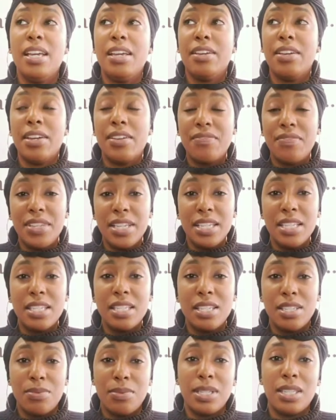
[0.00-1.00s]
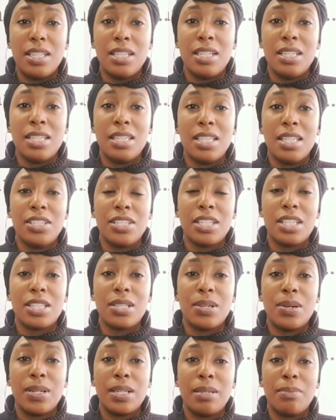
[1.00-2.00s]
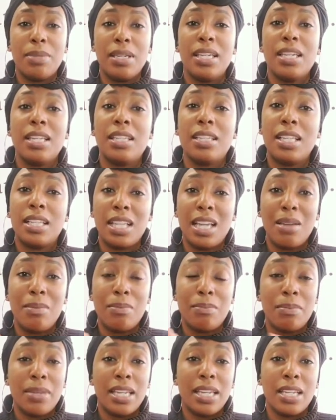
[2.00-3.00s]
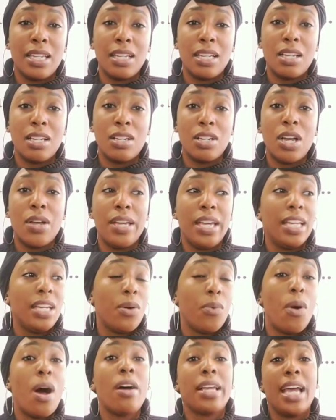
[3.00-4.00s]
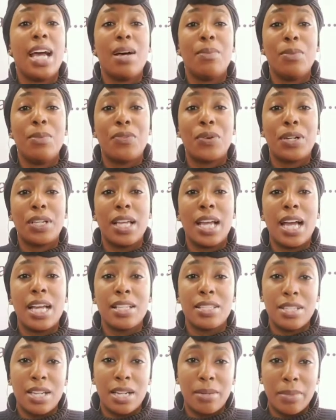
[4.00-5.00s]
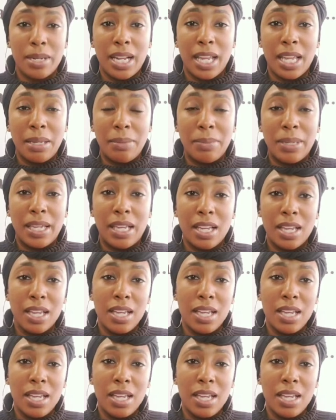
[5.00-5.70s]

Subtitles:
If this is what the decision is going to be, then let me go ahead and walk out before you guys terminate me.